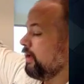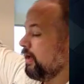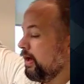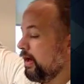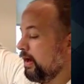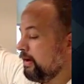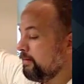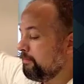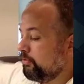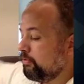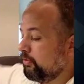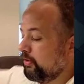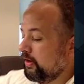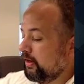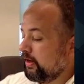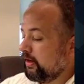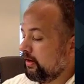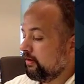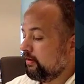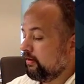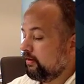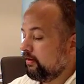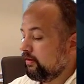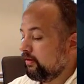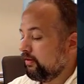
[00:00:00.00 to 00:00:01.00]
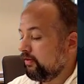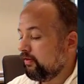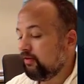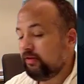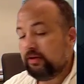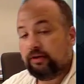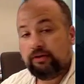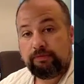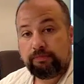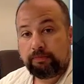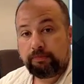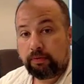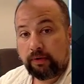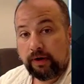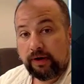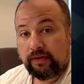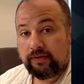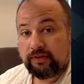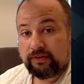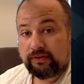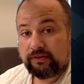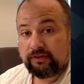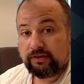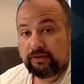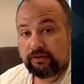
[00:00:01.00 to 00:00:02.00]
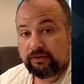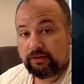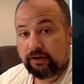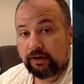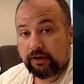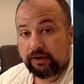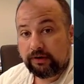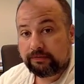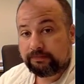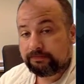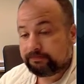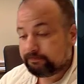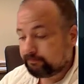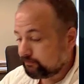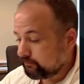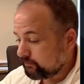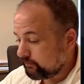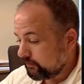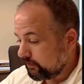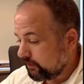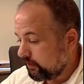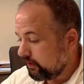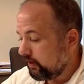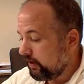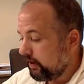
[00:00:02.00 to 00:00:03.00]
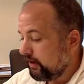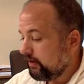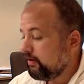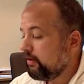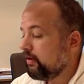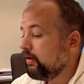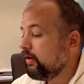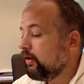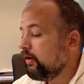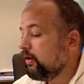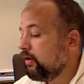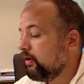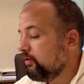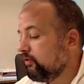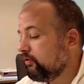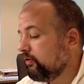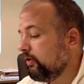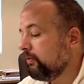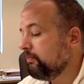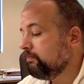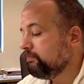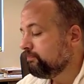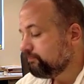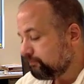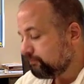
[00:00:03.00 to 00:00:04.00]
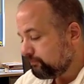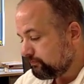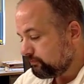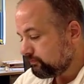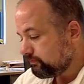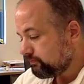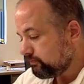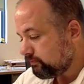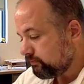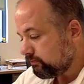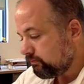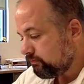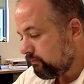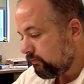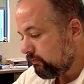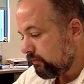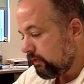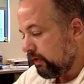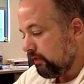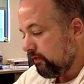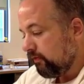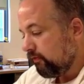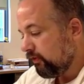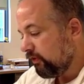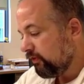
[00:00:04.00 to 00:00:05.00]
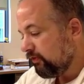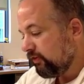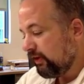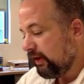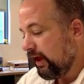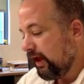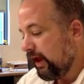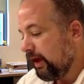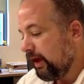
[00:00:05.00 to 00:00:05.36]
I'm putting these parentheses here, all right? So first thing that